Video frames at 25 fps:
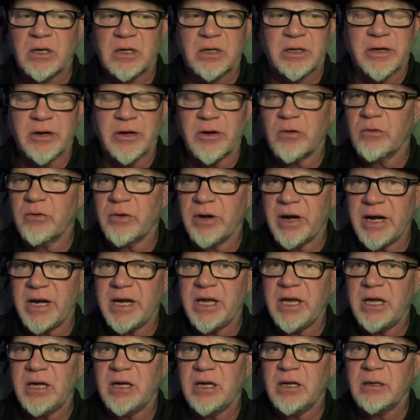they're
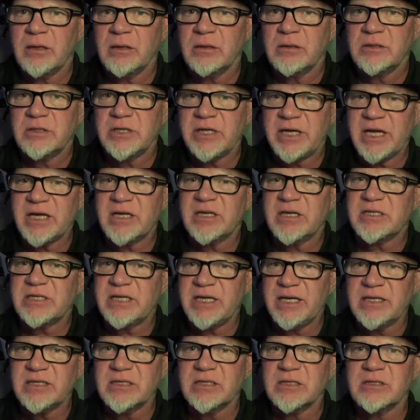ready to get the
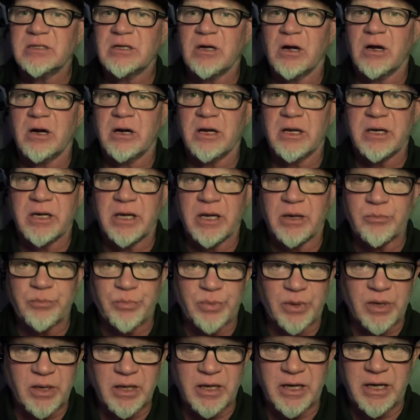season started and
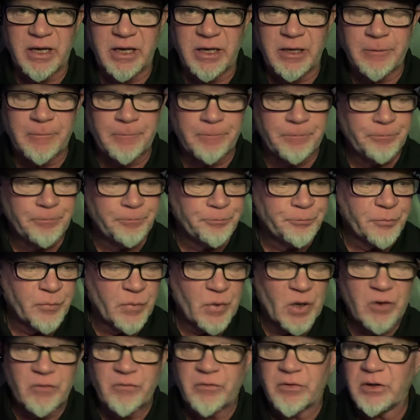play
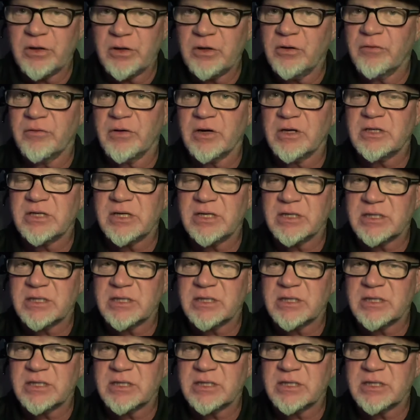for the University of